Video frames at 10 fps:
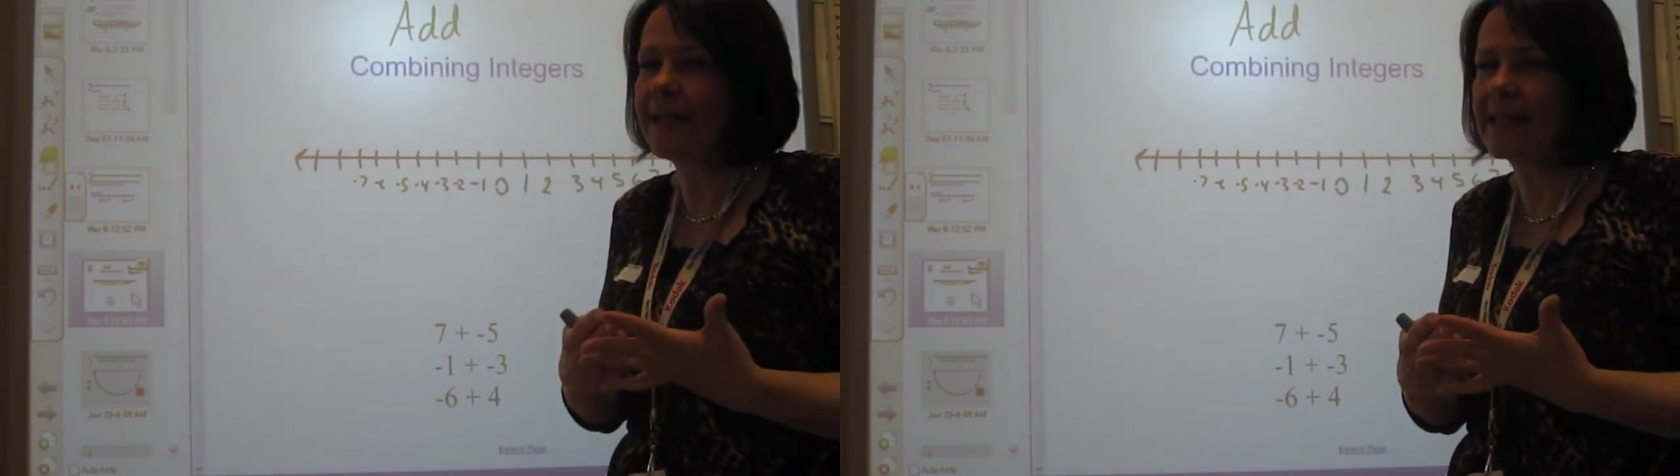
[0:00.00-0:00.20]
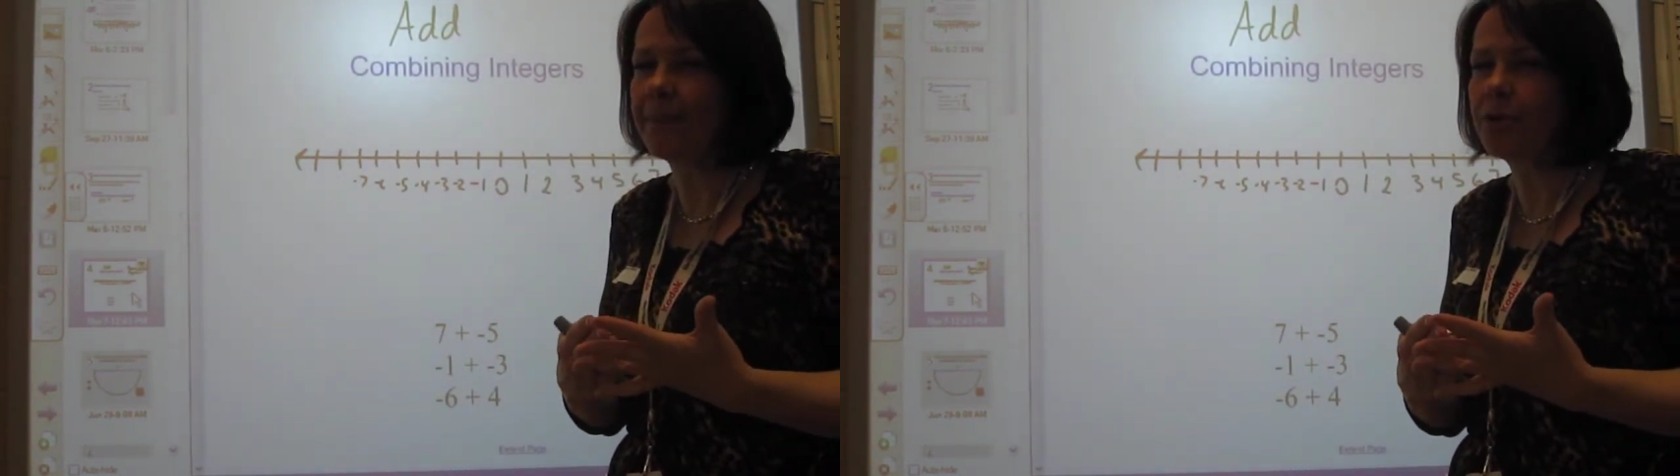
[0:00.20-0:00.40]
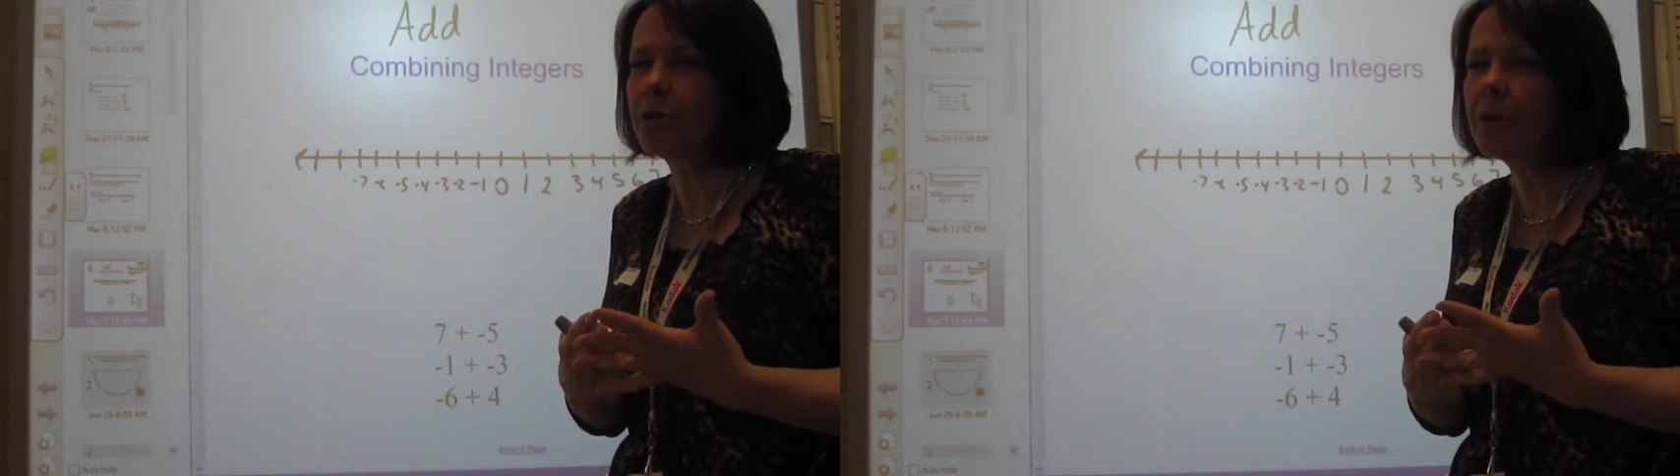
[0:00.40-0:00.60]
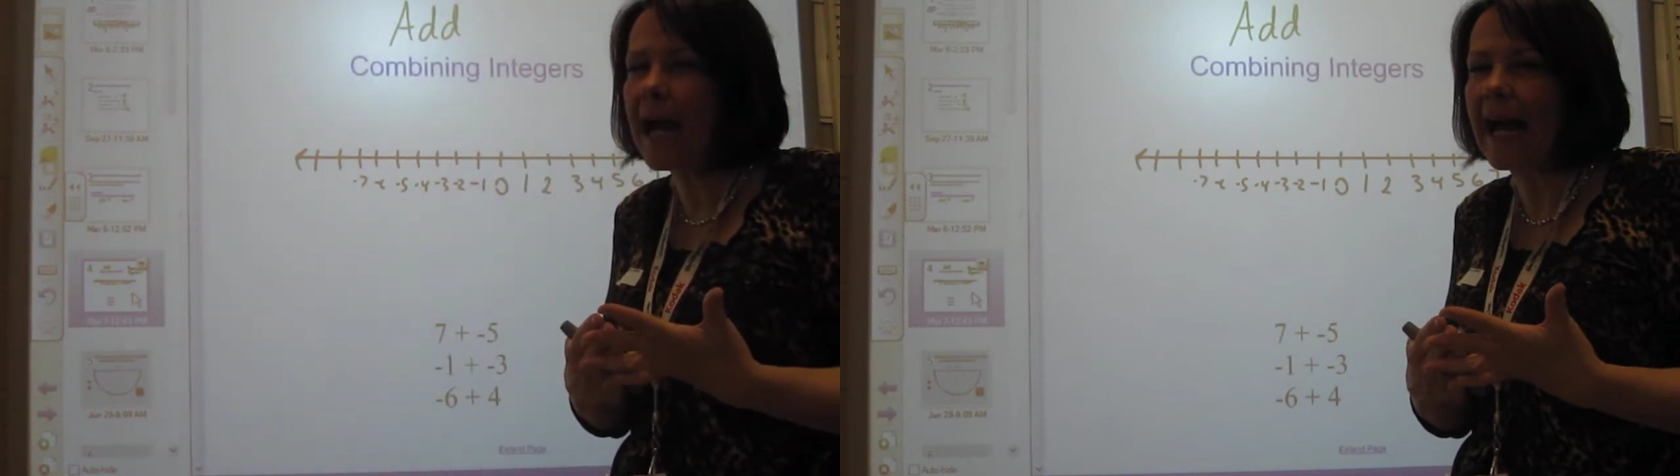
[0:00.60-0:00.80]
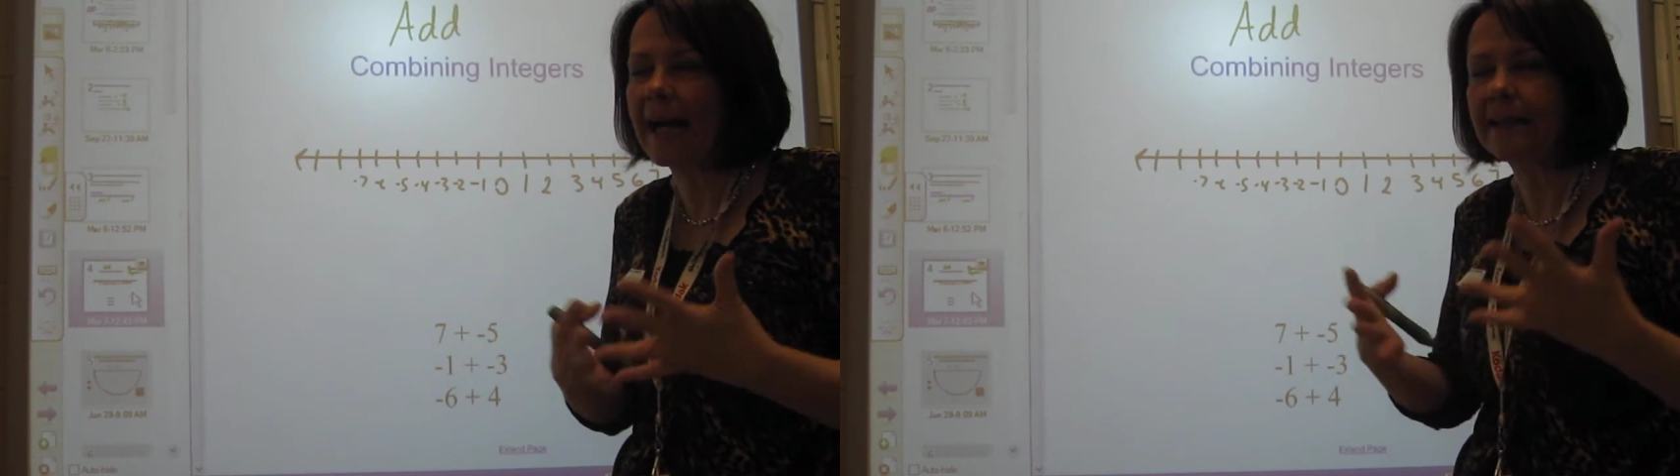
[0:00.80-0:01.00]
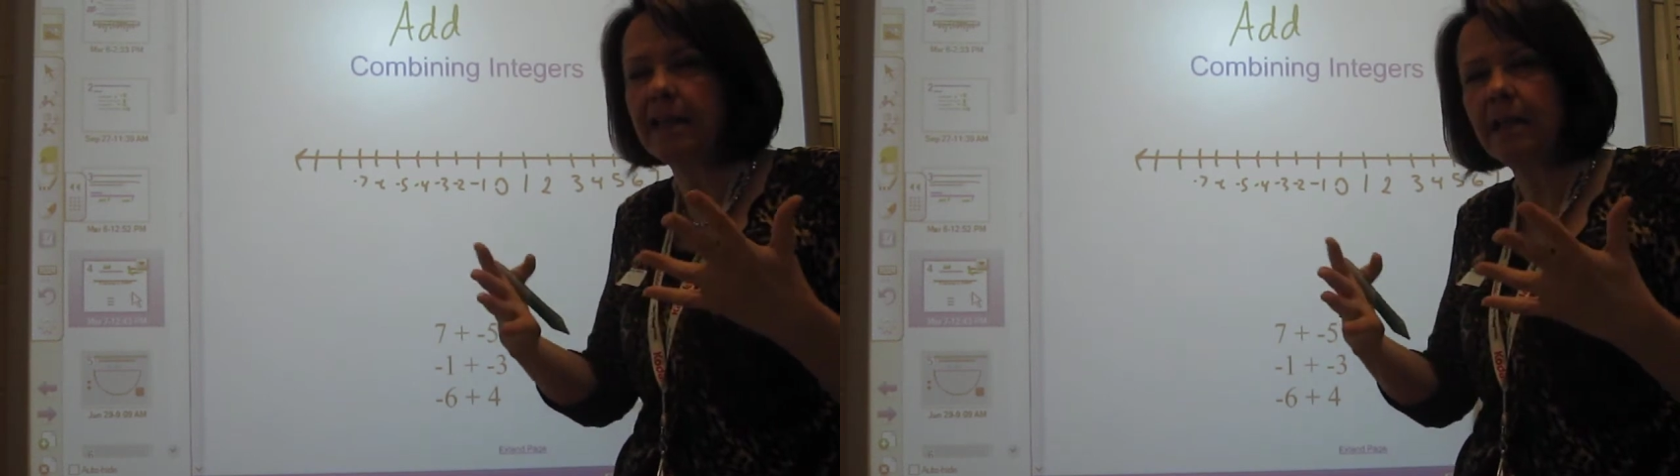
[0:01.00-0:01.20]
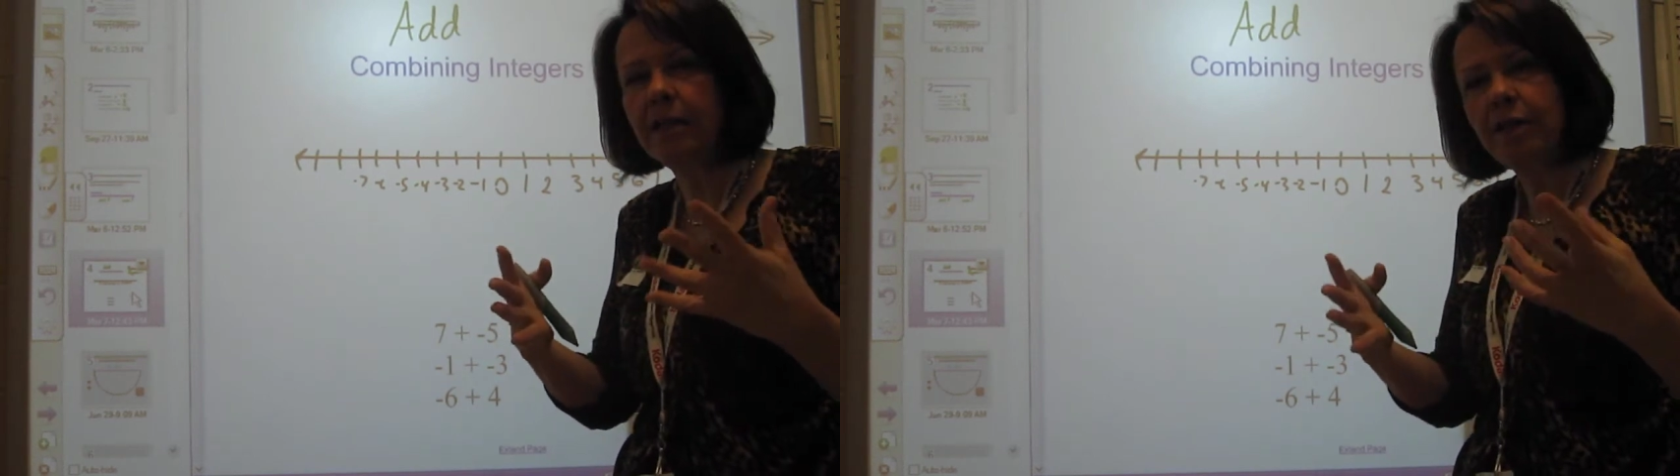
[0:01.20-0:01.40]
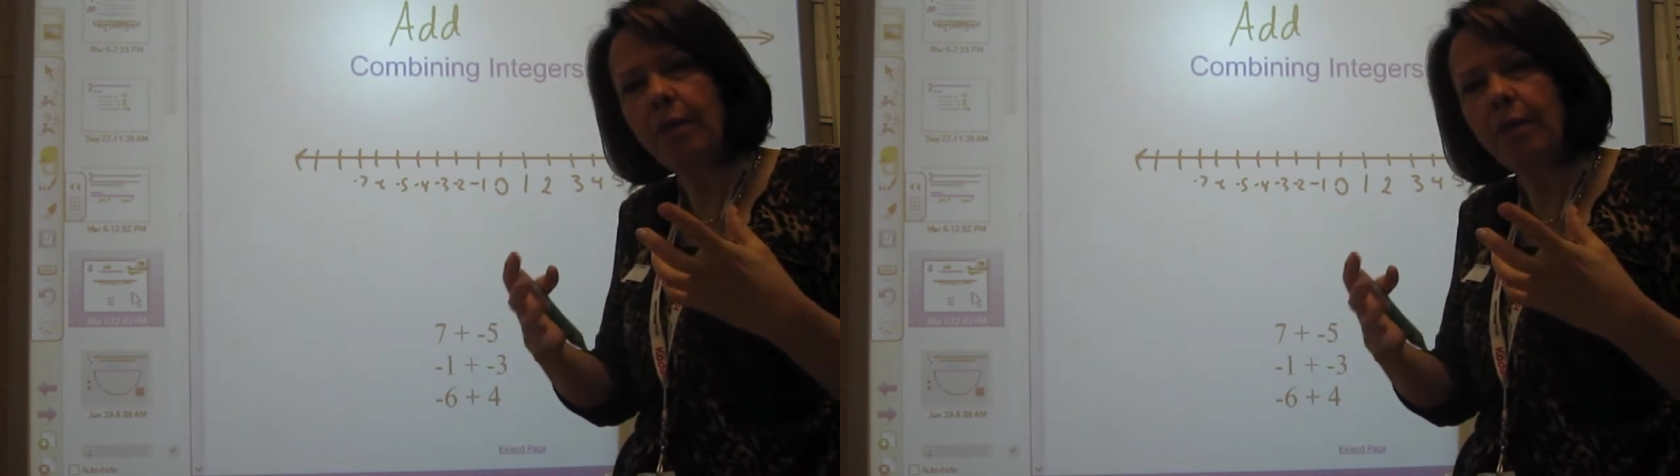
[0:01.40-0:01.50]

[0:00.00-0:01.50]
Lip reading: subtract. So